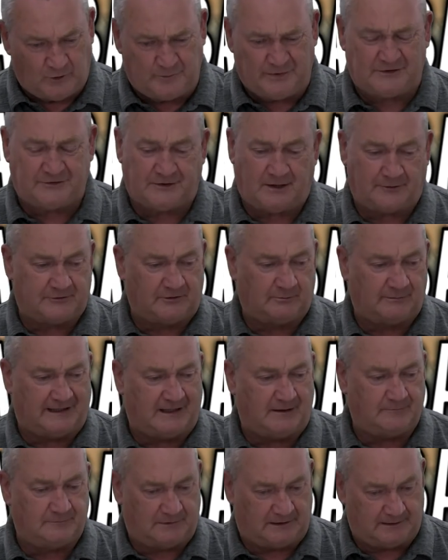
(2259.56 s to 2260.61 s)
we've been talking
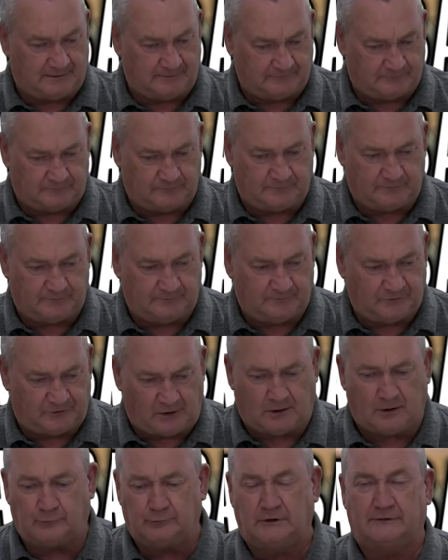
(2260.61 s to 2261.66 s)
about uh,
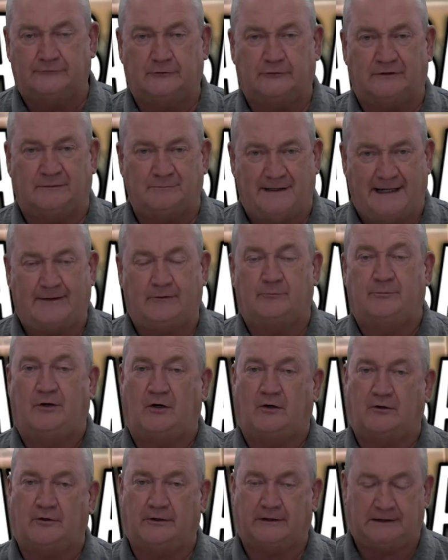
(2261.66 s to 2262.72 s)
Tar River and Battle
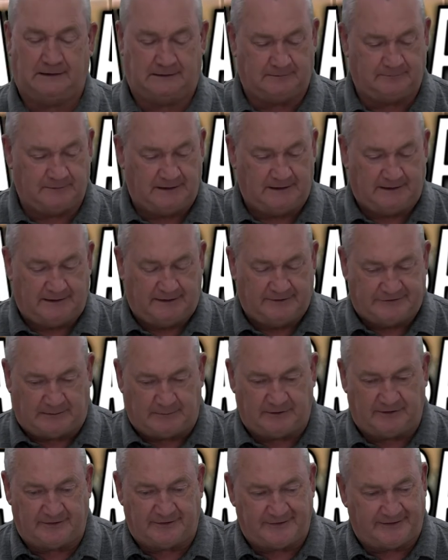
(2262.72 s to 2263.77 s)
Park and
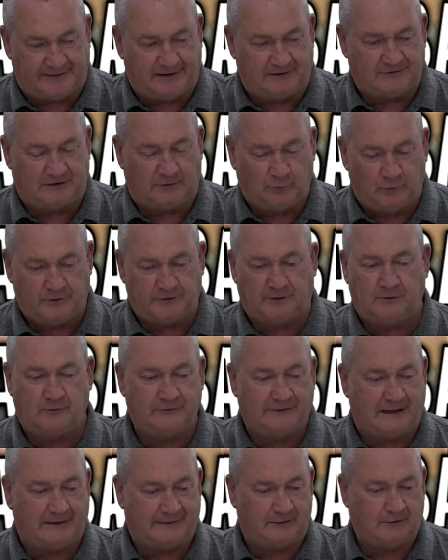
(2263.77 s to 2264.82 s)
some of the things that went
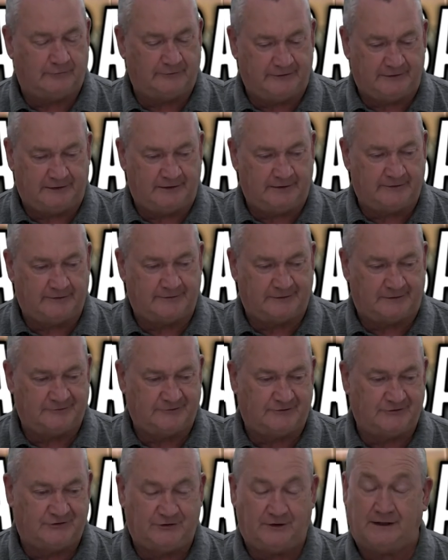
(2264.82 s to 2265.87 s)
on down there over the years. And
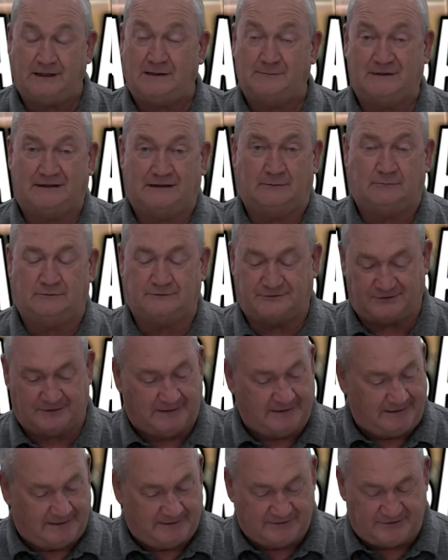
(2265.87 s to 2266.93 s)
it's a shame that there
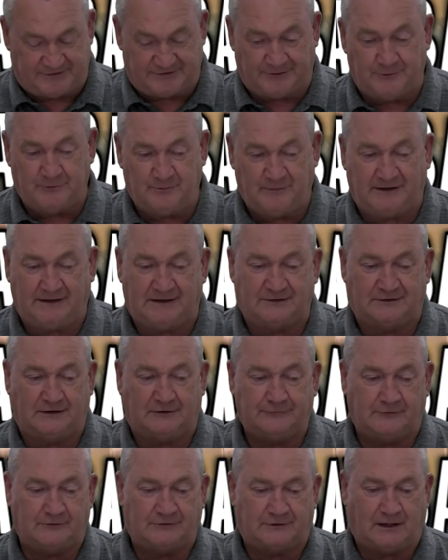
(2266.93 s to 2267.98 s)
was so many
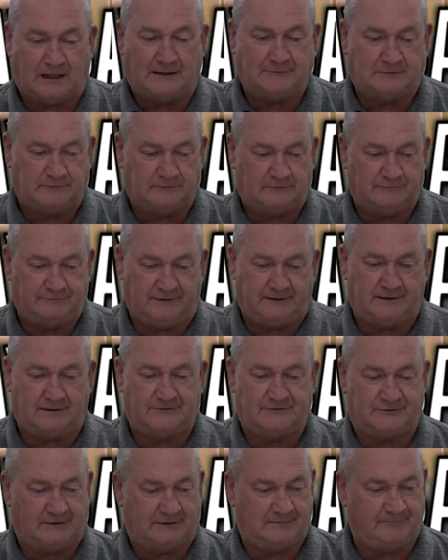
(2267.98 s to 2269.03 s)
different types of
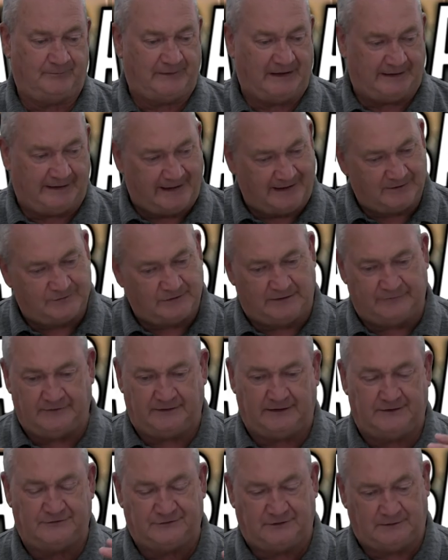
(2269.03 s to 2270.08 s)
events and, and
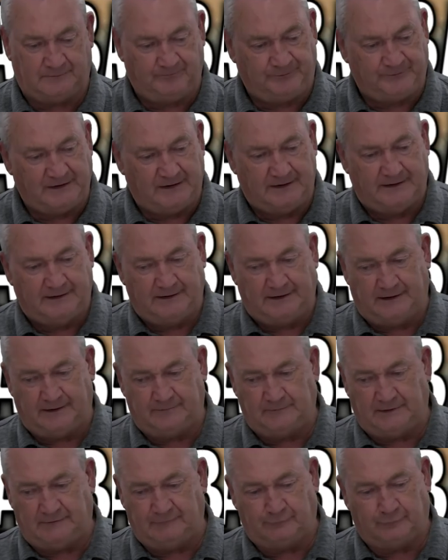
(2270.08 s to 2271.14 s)
activities and,
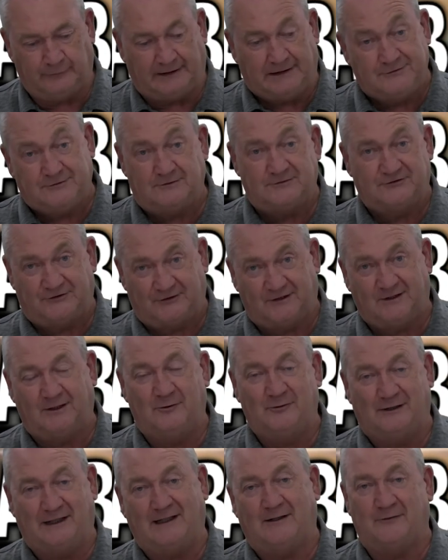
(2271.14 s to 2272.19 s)
and, and reasons to
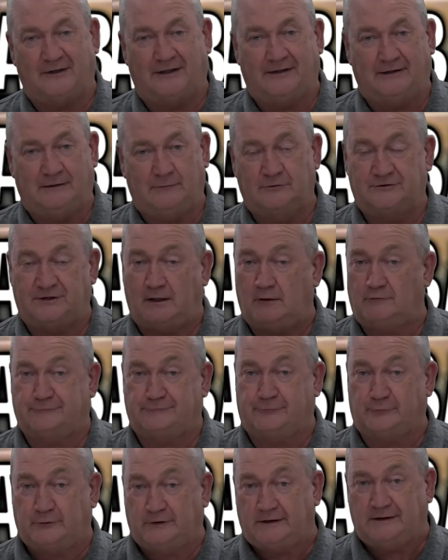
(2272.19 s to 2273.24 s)
go down there. And it was all
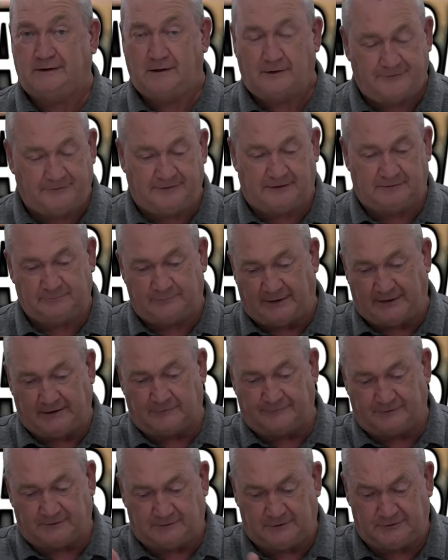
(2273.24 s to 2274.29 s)
free other than
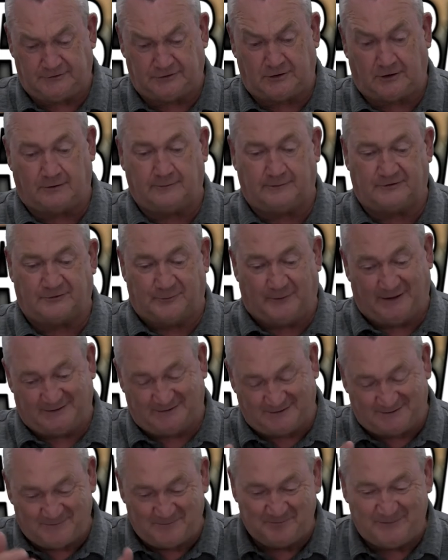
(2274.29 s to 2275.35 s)
paying for to get your car
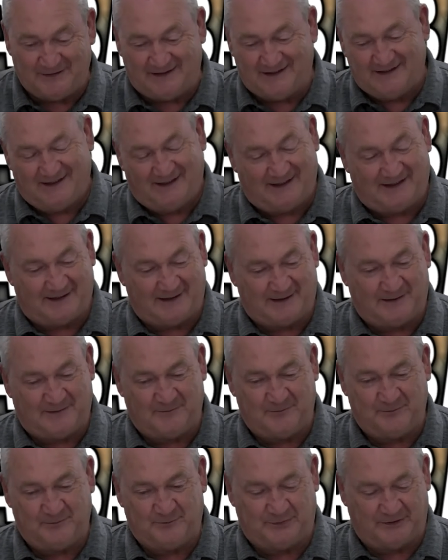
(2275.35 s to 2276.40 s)
inspected.
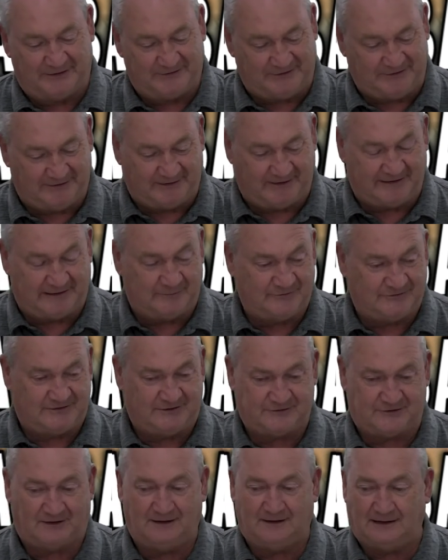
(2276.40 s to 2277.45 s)
Um, but, you know, there was
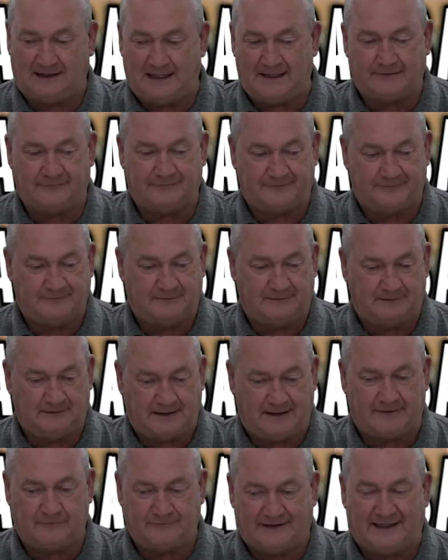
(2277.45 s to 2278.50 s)
just a lot of,
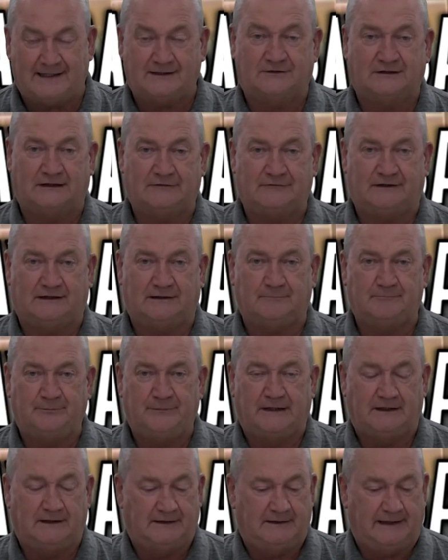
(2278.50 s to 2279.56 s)
lot of activity.
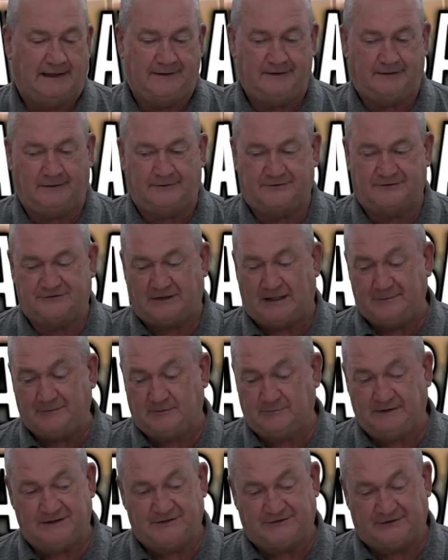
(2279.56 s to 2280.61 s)
And, you know, the same
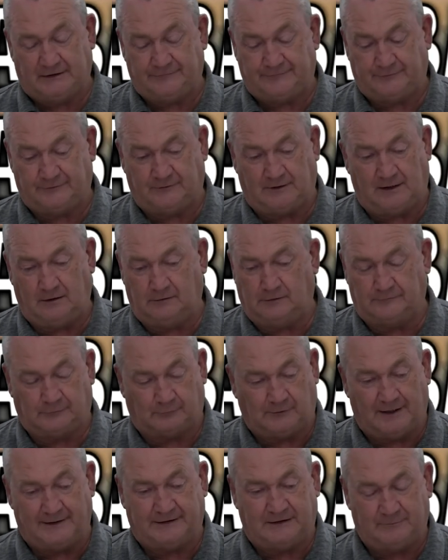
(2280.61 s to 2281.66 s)
could be said for all
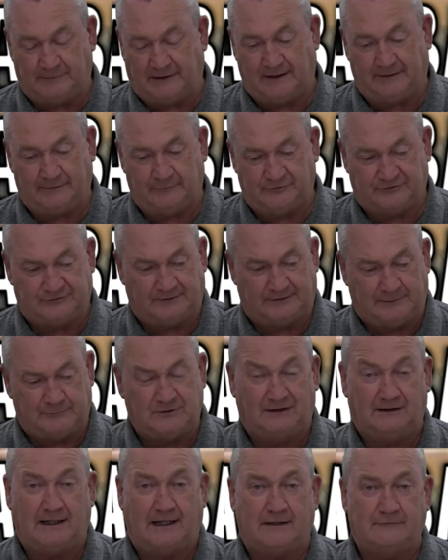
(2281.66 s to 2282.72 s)
over Rocky Mountain. There was, just, there
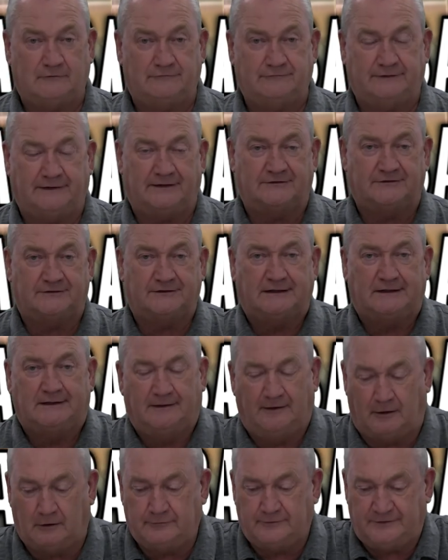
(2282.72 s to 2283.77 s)
was a lot of events
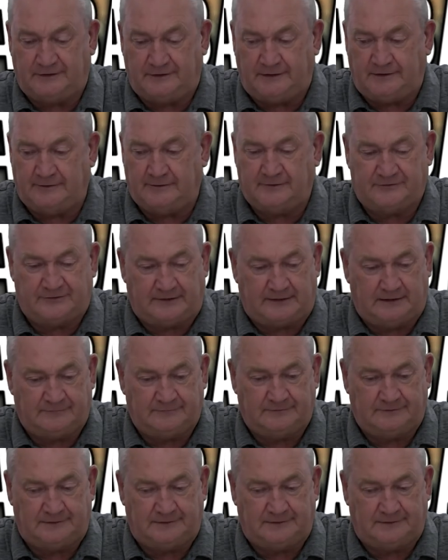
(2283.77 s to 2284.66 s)
over the years that